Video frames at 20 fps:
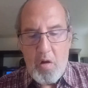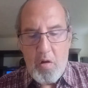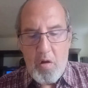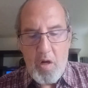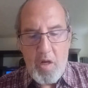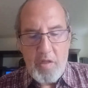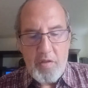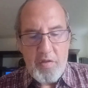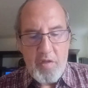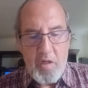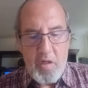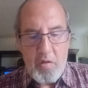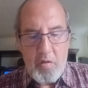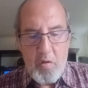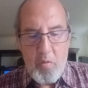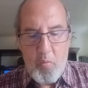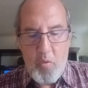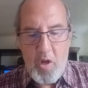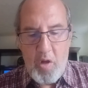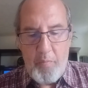right
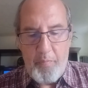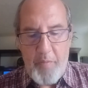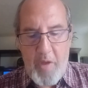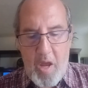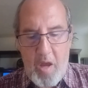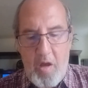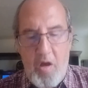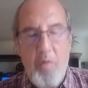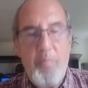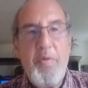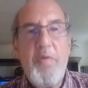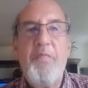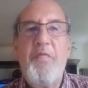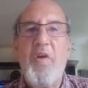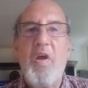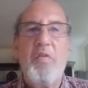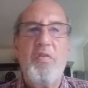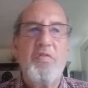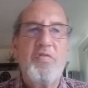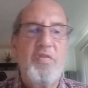then. Well, I hope you
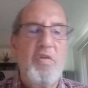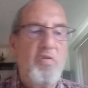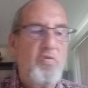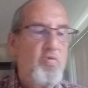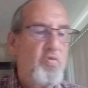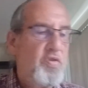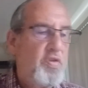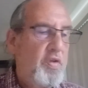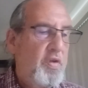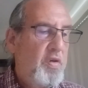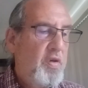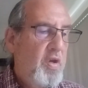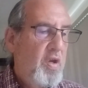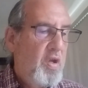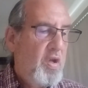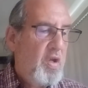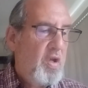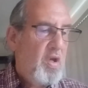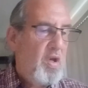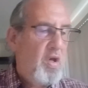found this interesting.
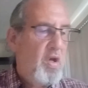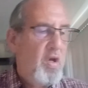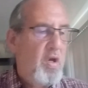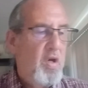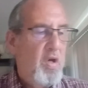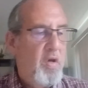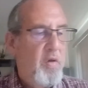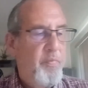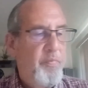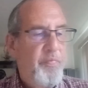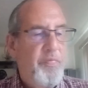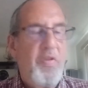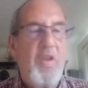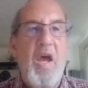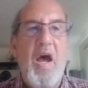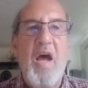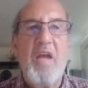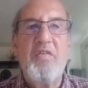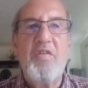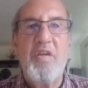
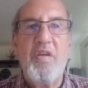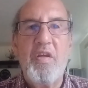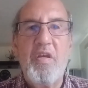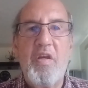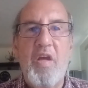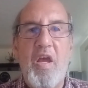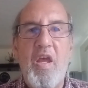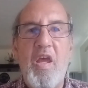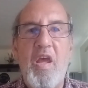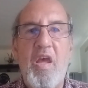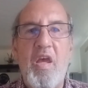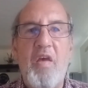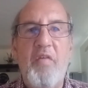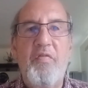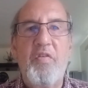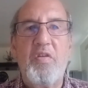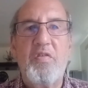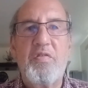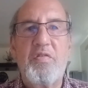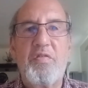I did. I
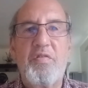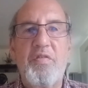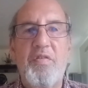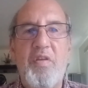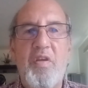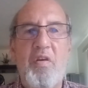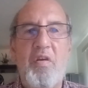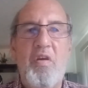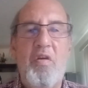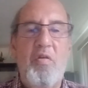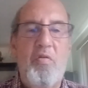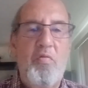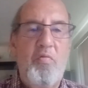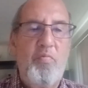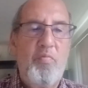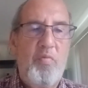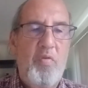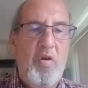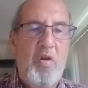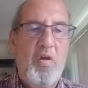have. It's, you
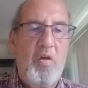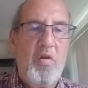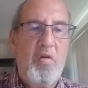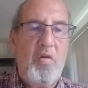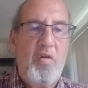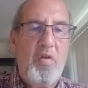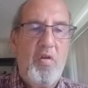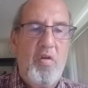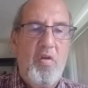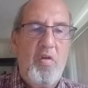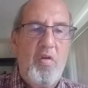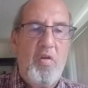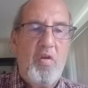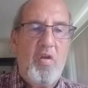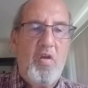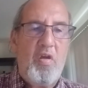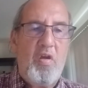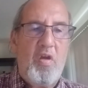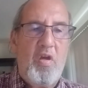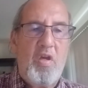know,
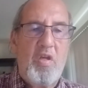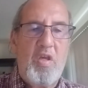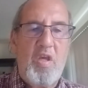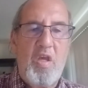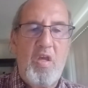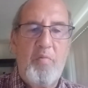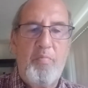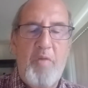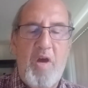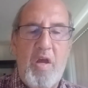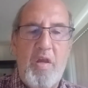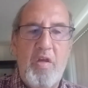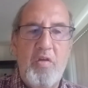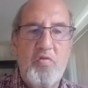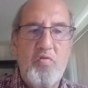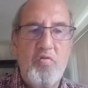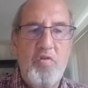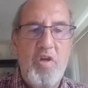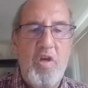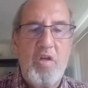again, my
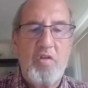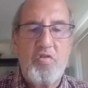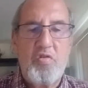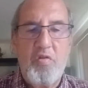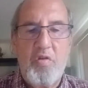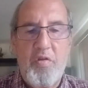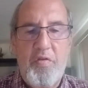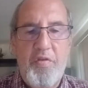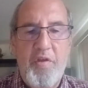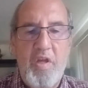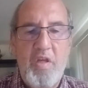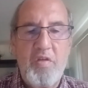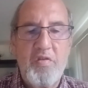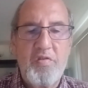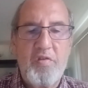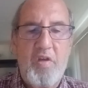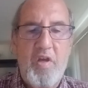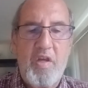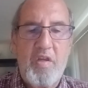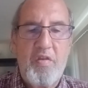introduction to
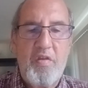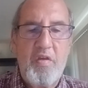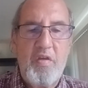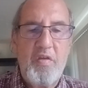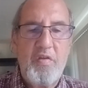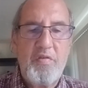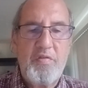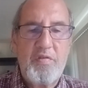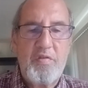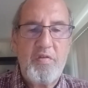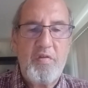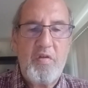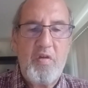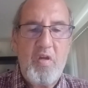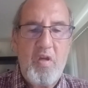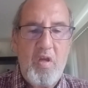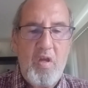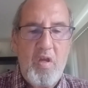things like this, and